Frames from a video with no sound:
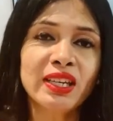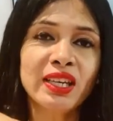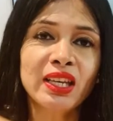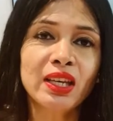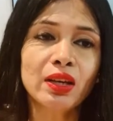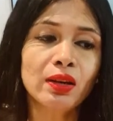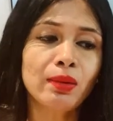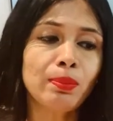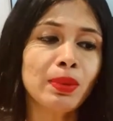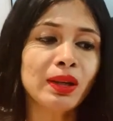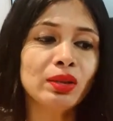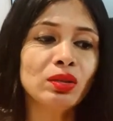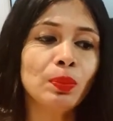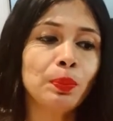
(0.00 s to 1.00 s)
here,
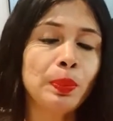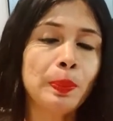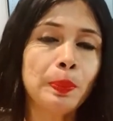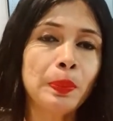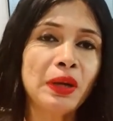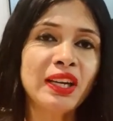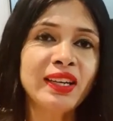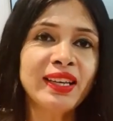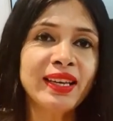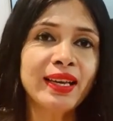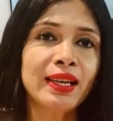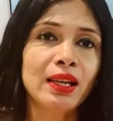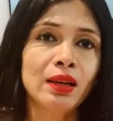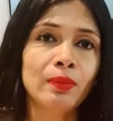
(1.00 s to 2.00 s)
but the
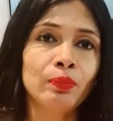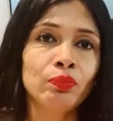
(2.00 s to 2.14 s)
PDL,